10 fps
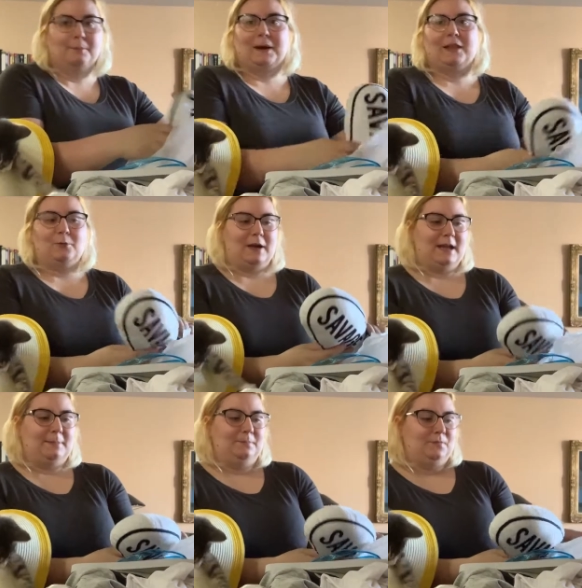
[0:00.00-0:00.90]
By the
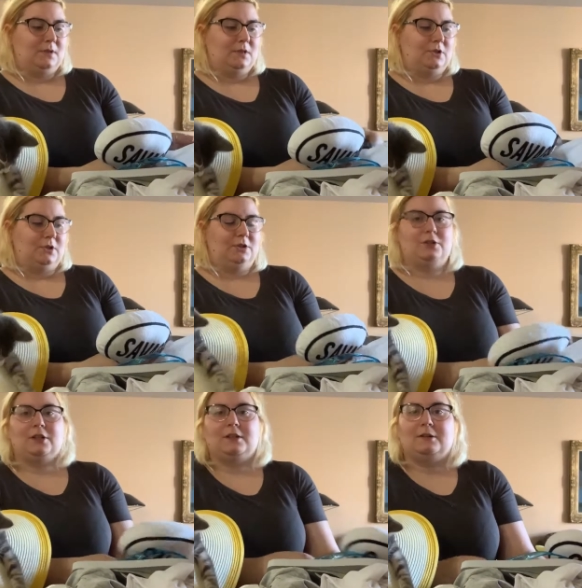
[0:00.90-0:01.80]
way,
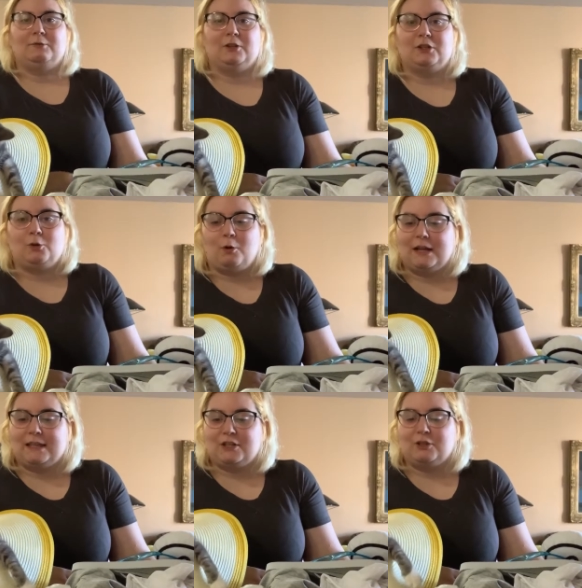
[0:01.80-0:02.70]
just, uh, the
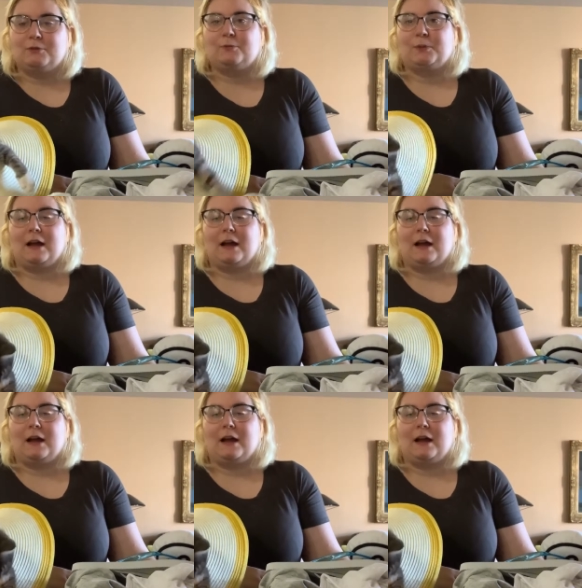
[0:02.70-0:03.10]
toy that she was,